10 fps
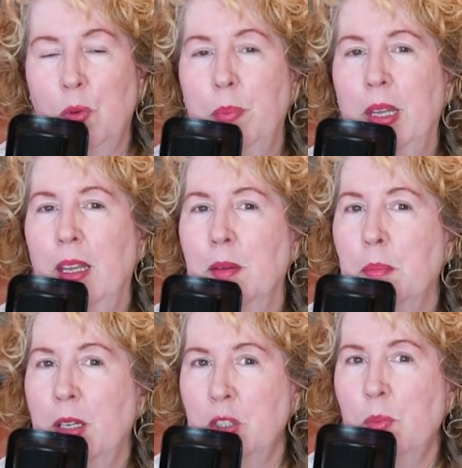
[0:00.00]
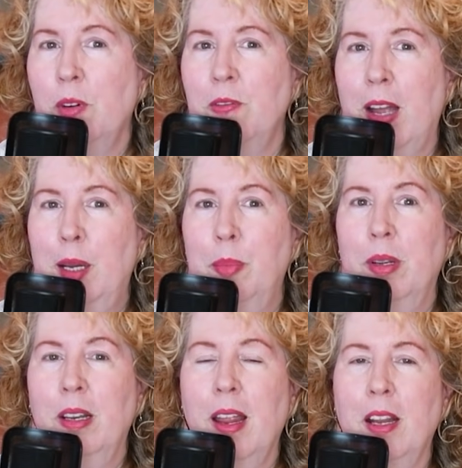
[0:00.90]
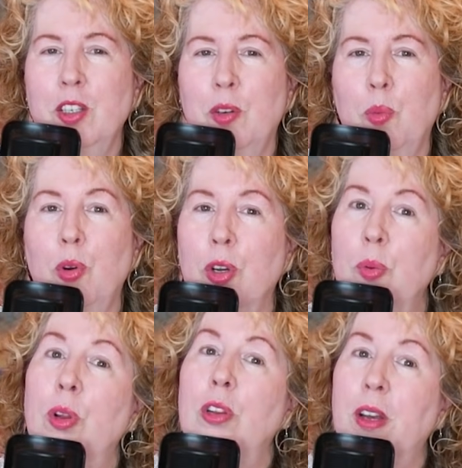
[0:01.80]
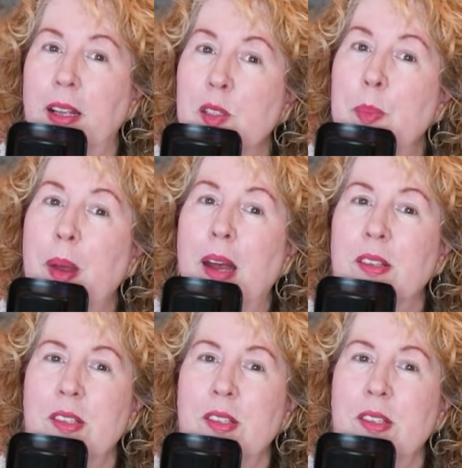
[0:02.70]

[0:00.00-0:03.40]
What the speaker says: will be much more vibrant and your work will look its best.